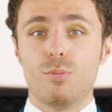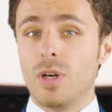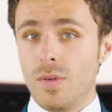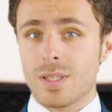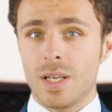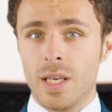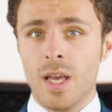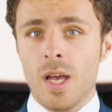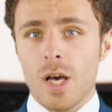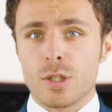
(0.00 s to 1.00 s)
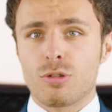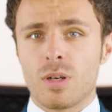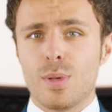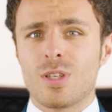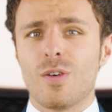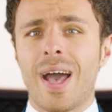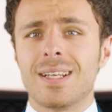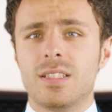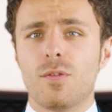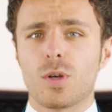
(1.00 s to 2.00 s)
Previously, astronomers have
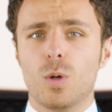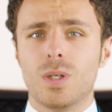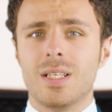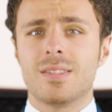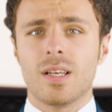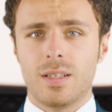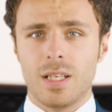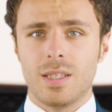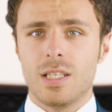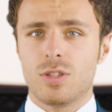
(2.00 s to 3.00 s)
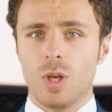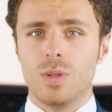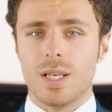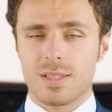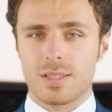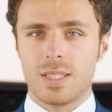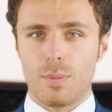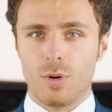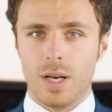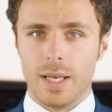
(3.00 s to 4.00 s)
had difficulty studying these two disks
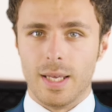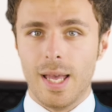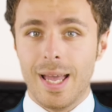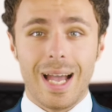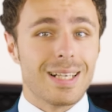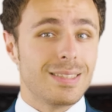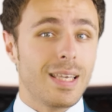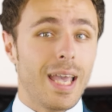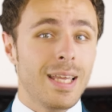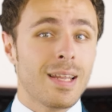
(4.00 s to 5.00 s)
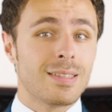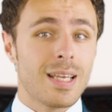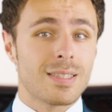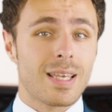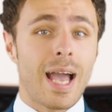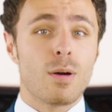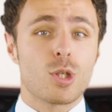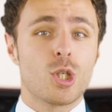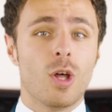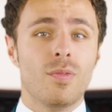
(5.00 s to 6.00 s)
separately, as the inner disk
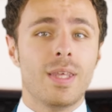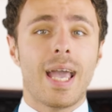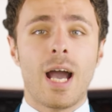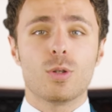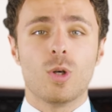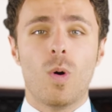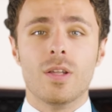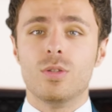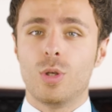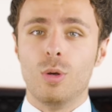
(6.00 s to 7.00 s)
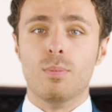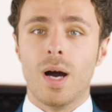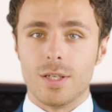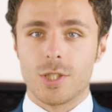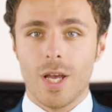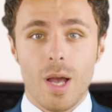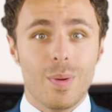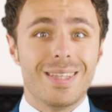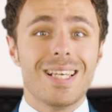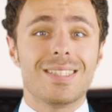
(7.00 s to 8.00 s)
outshone the outer one too much,
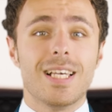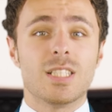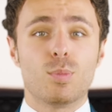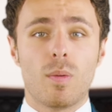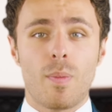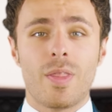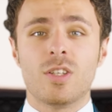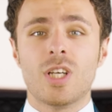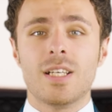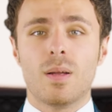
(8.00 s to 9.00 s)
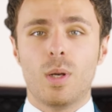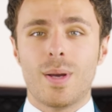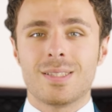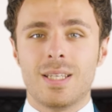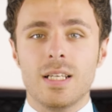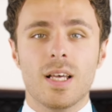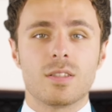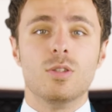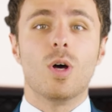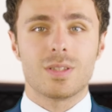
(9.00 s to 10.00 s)
but this is a problem that the JWST
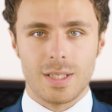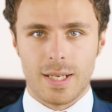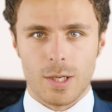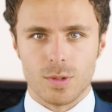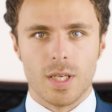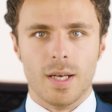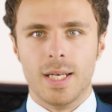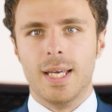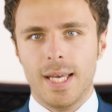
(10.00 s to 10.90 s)
does not encounter.